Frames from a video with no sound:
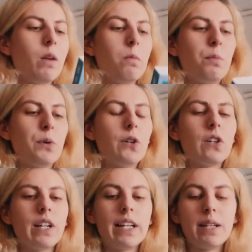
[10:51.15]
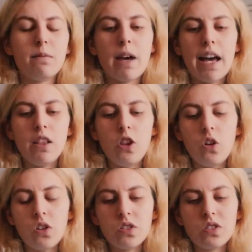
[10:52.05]
But um, I
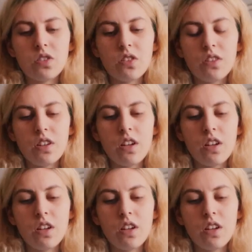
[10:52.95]
looked,